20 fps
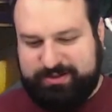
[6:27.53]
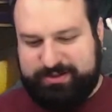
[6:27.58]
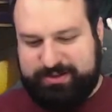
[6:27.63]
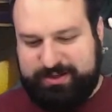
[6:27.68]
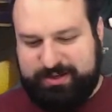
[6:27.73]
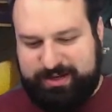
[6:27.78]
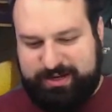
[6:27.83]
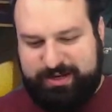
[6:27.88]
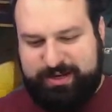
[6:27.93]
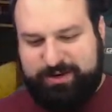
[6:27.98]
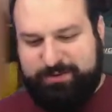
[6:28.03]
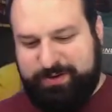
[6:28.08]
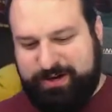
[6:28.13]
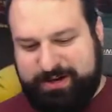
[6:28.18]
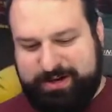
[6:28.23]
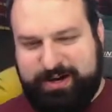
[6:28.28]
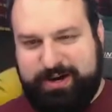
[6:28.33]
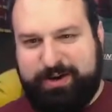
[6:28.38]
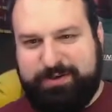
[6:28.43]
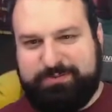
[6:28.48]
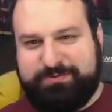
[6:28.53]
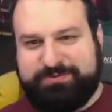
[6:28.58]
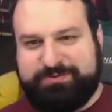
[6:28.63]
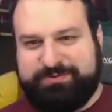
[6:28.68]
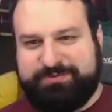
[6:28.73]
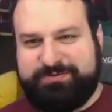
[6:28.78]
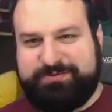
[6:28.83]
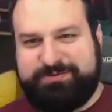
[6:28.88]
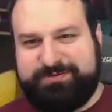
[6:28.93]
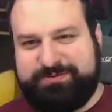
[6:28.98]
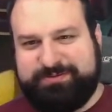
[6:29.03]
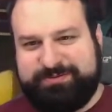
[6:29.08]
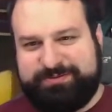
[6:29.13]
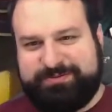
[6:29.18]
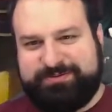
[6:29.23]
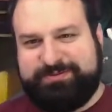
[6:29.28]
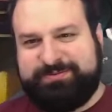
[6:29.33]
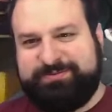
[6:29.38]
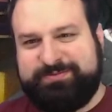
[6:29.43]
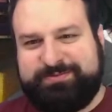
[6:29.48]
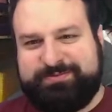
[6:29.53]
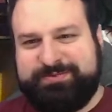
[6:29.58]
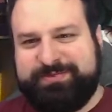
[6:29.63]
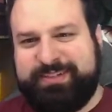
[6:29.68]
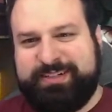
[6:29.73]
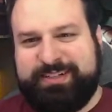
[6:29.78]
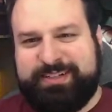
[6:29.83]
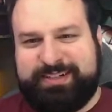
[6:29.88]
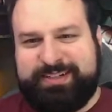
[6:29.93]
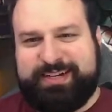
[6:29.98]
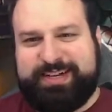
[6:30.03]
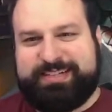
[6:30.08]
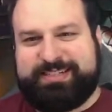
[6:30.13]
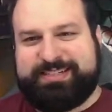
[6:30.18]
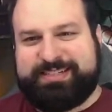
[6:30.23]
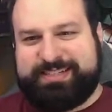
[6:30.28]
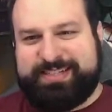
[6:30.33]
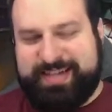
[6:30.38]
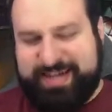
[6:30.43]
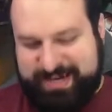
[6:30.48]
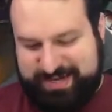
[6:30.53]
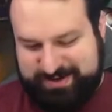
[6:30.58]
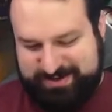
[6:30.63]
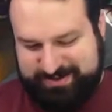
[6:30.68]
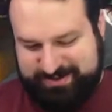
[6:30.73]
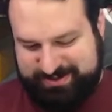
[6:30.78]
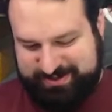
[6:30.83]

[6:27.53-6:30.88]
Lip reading: Here we go. Let's see.